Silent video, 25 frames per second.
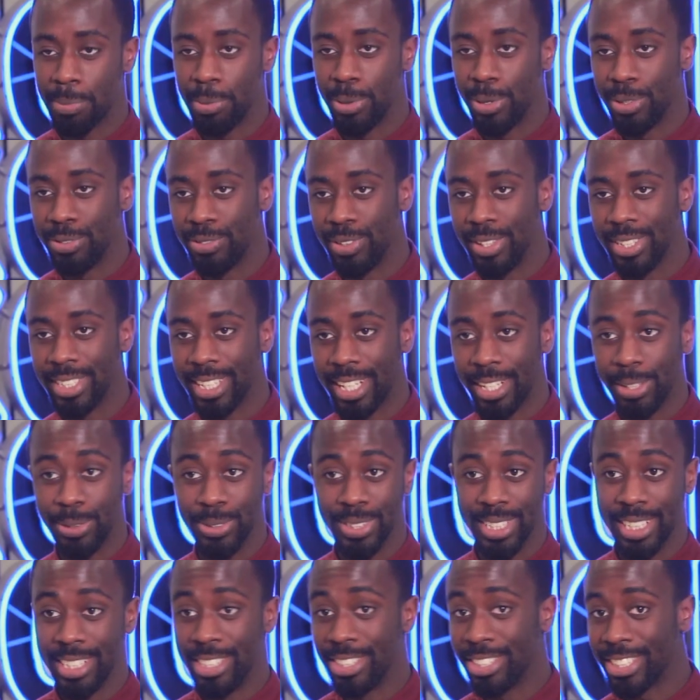step overs and
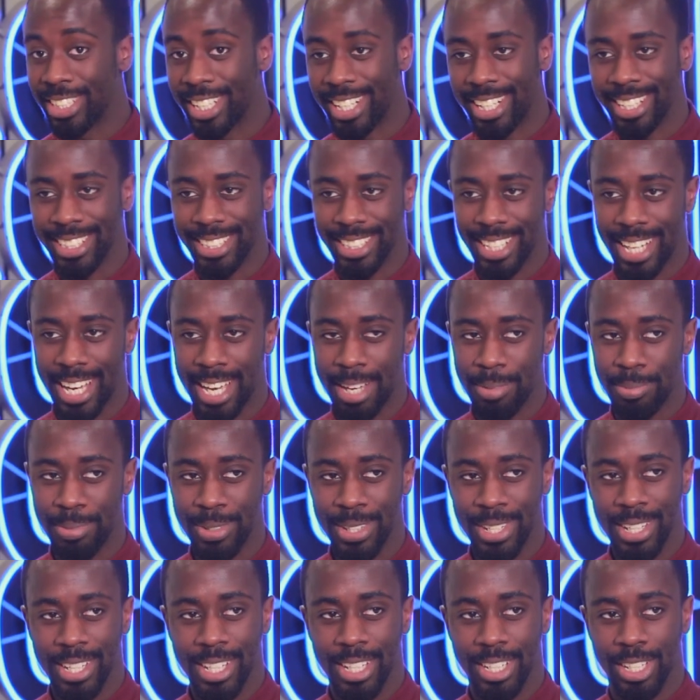he was injured at the
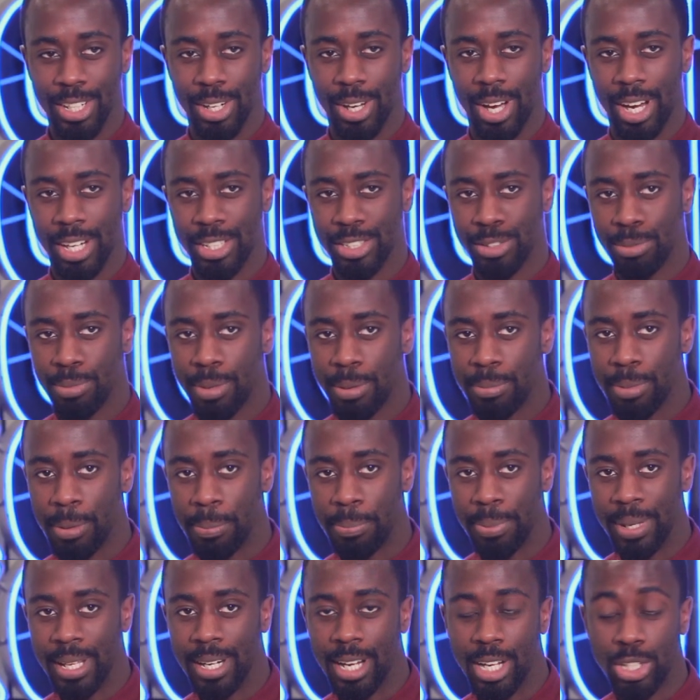time. You know, I just
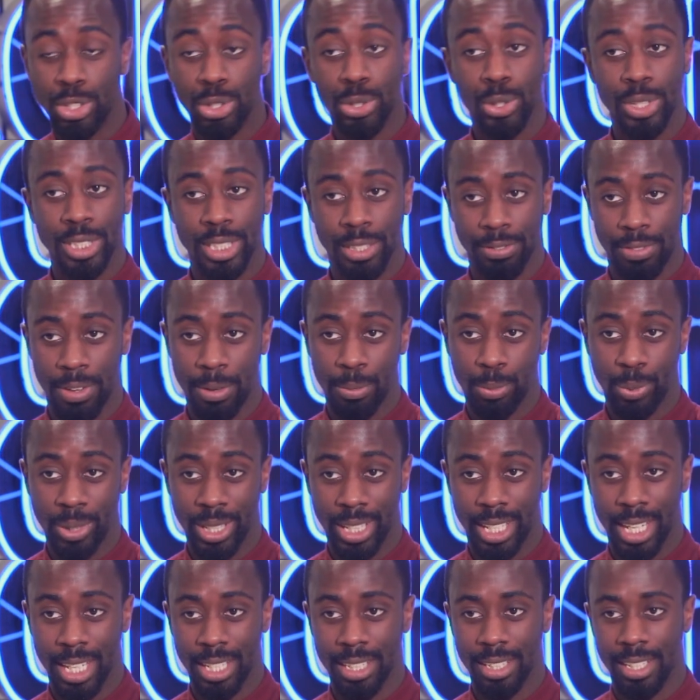remember being at Choice FM
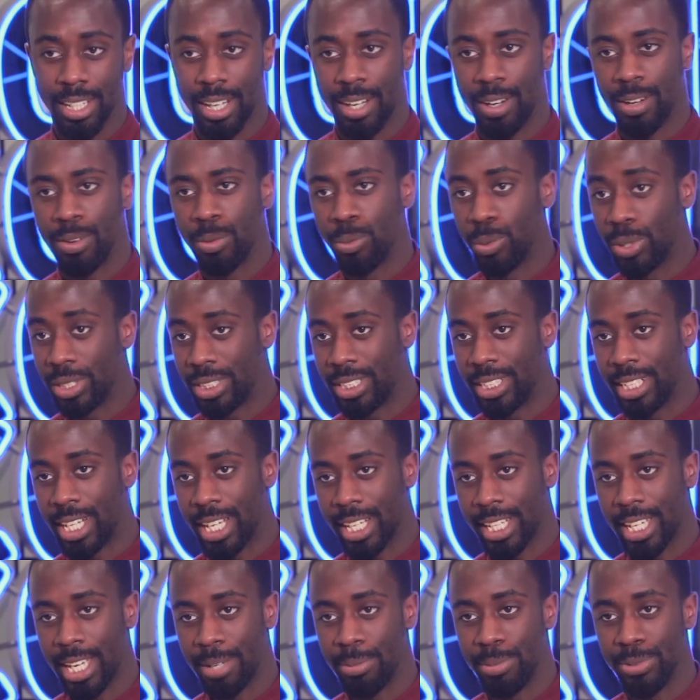weekend watching
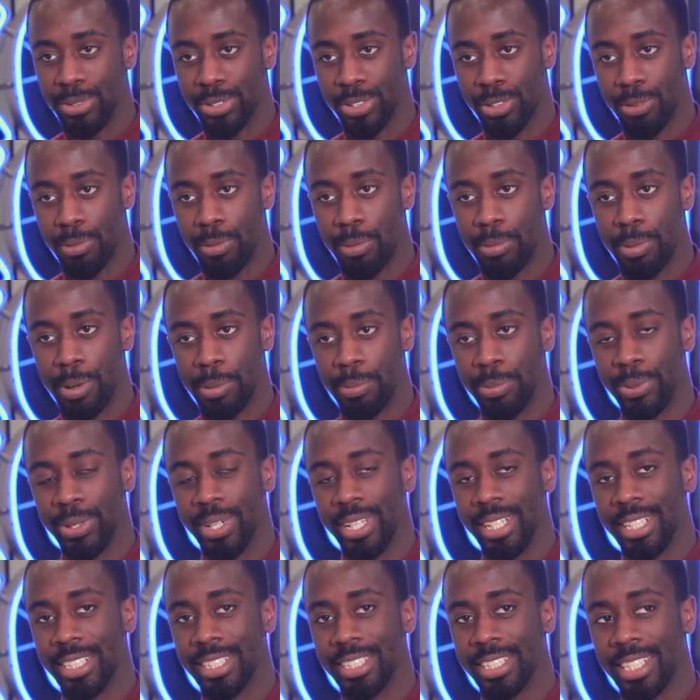that game with some of my
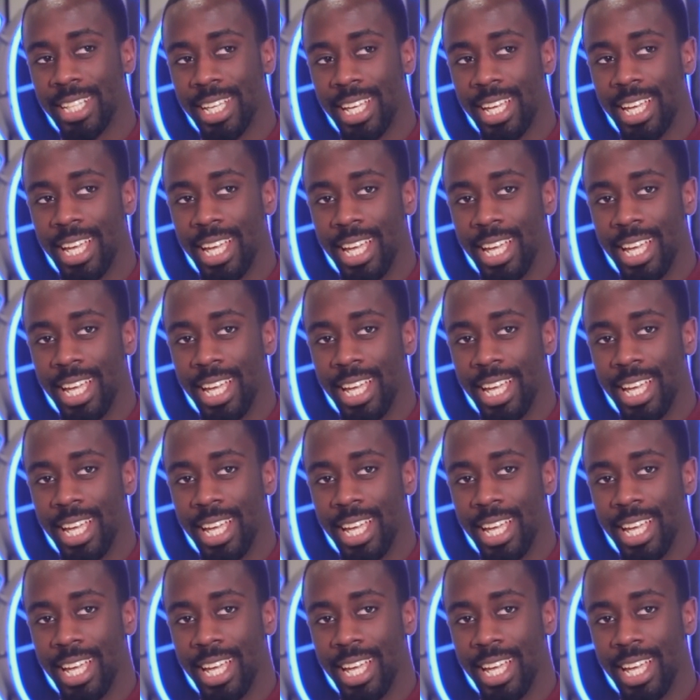boys